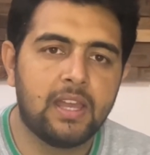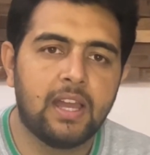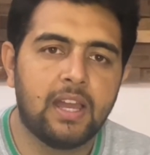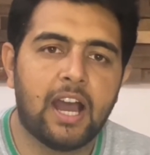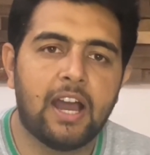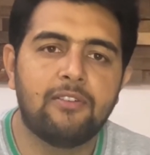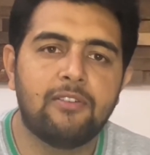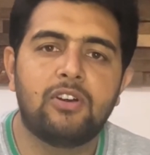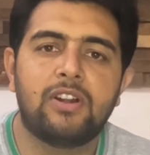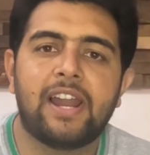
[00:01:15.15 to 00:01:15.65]

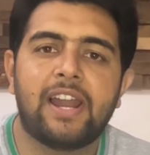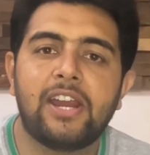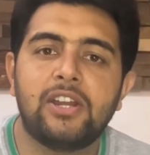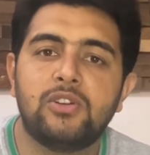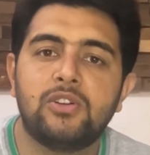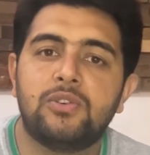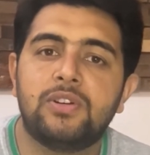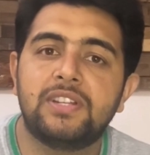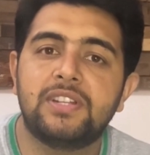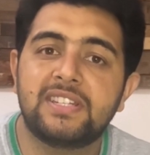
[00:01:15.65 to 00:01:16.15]
I would like
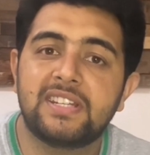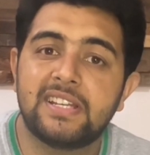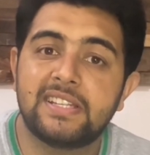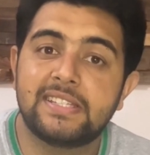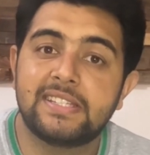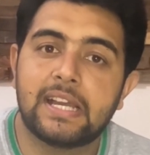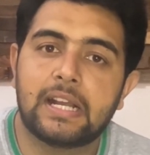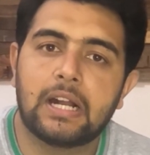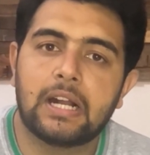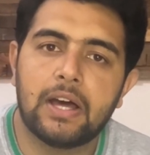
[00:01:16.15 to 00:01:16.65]
to discuss
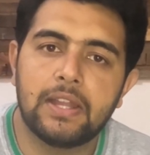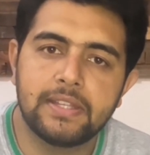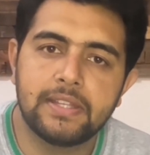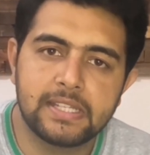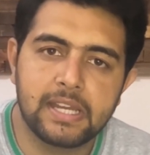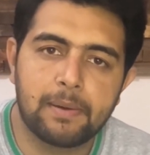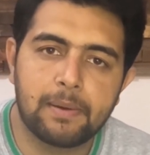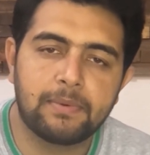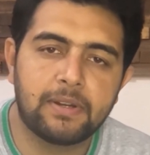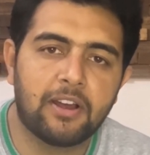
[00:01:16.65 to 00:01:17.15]
the
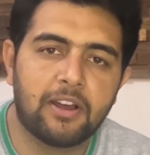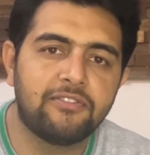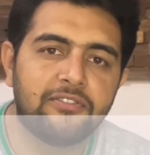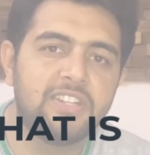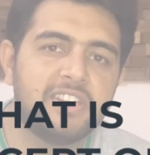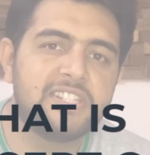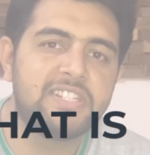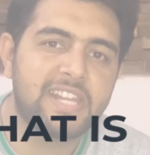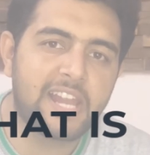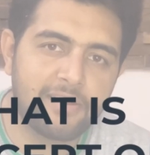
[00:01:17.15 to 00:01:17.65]
concept of the
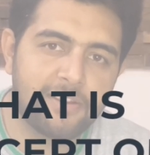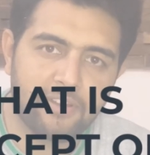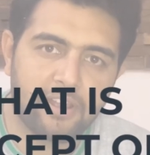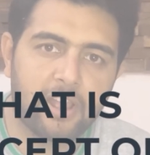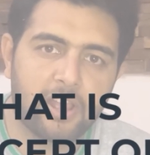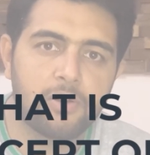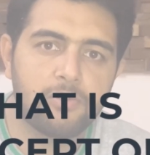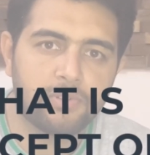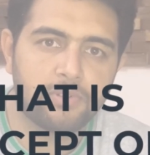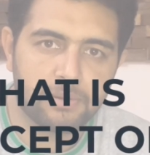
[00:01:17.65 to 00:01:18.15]

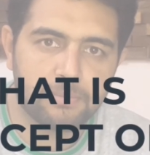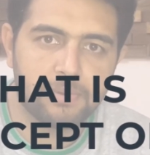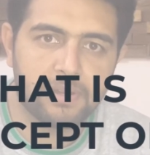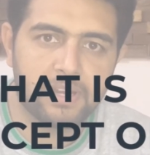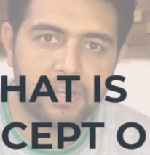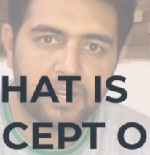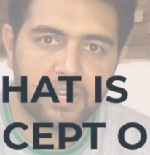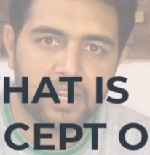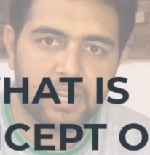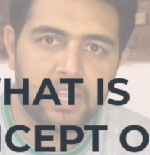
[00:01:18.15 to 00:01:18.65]

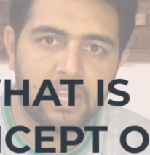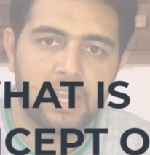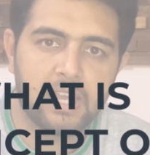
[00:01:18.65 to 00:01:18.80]
self-accountability.